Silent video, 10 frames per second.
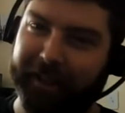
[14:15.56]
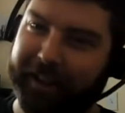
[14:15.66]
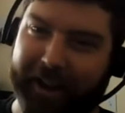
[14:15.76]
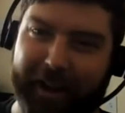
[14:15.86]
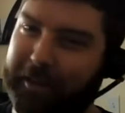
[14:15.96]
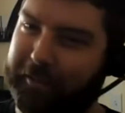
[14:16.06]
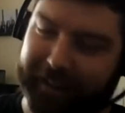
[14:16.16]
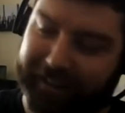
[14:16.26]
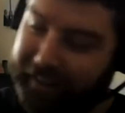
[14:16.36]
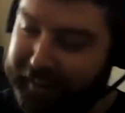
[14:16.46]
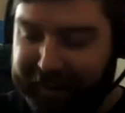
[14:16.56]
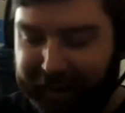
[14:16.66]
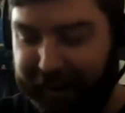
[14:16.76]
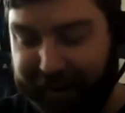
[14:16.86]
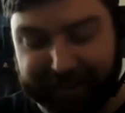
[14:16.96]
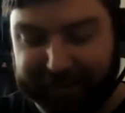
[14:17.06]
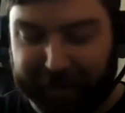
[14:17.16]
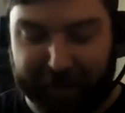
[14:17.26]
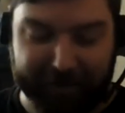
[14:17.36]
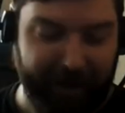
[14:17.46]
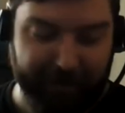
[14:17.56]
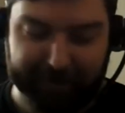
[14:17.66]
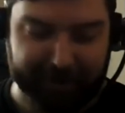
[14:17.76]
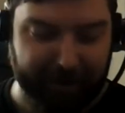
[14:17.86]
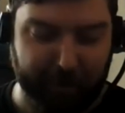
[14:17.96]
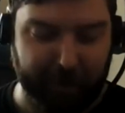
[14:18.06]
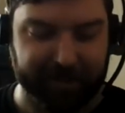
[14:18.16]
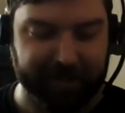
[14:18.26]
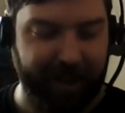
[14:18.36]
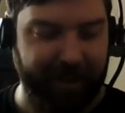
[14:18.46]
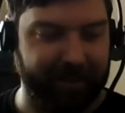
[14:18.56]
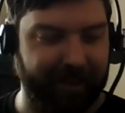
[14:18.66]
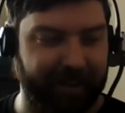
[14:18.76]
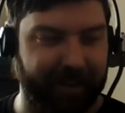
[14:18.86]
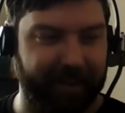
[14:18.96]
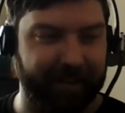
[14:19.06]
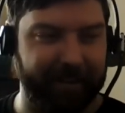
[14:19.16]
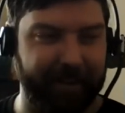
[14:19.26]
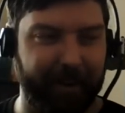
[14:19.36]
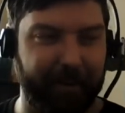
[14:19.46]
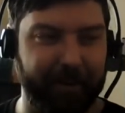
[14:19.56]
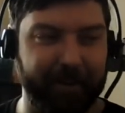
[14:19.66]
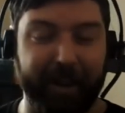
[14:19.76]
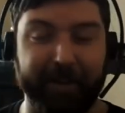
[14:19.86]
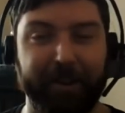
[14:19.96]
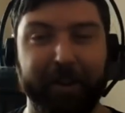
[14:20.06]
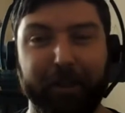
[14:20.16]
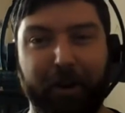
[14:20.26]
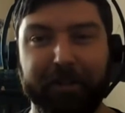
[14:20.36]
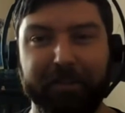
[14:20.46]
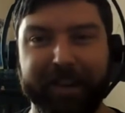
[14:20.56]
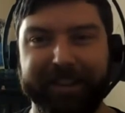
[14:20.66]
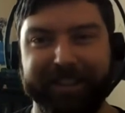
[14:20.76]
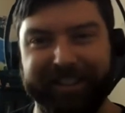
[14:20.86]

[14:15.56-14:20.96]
Like I mean, uh, it's uh, it obviously was not uh, you know not a very long read